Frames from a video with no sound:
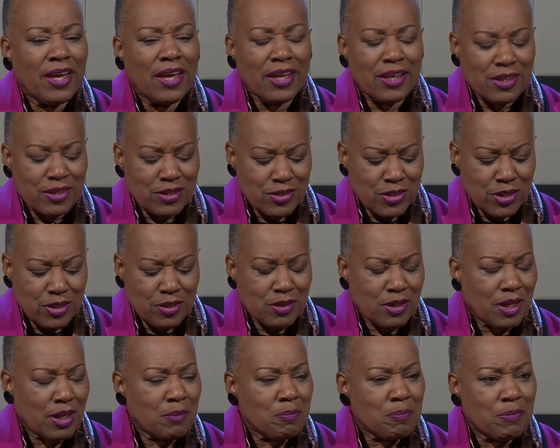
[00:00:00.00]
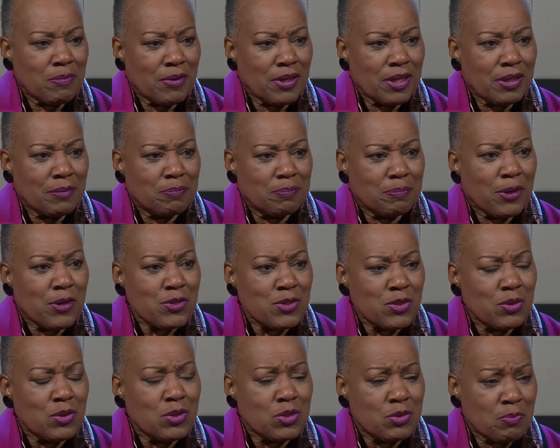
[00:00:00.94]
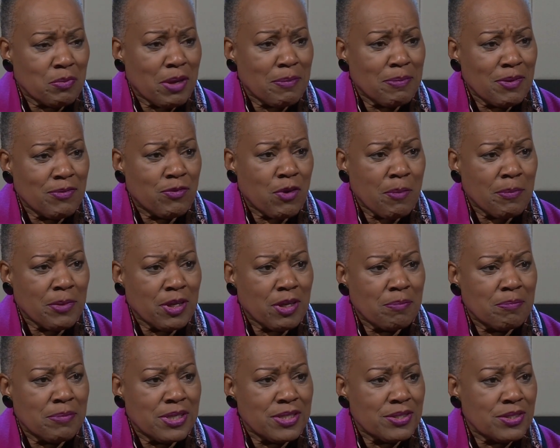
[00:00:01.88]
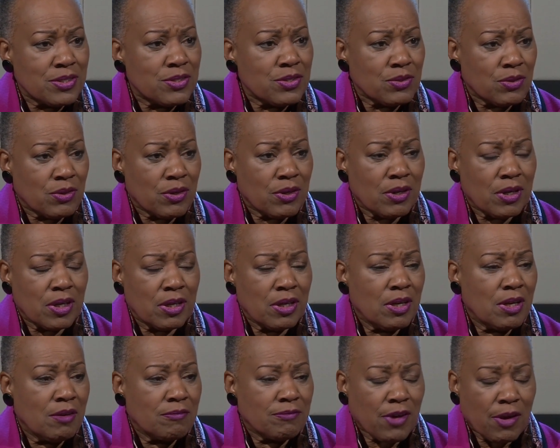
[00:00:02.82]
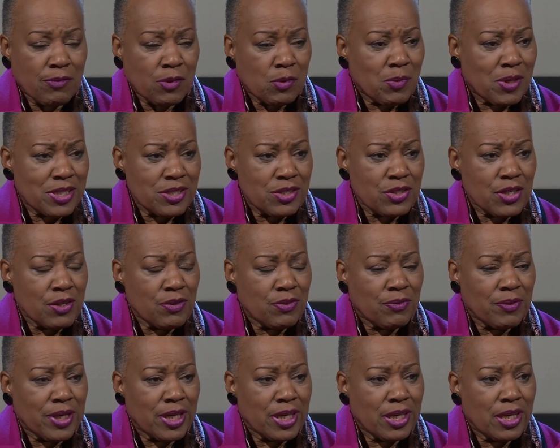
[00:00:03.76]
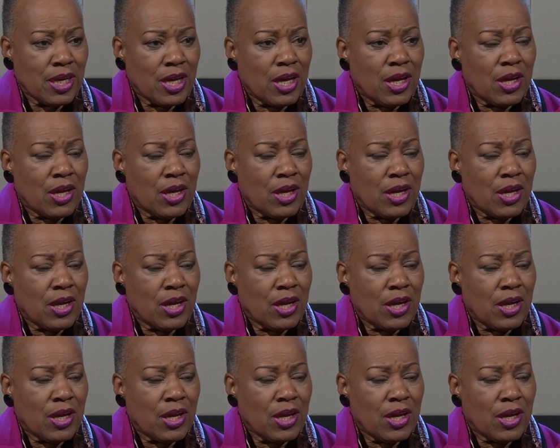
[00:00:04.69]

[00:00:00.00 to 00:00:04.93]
And should a person who's maybe forming a business or a 501c3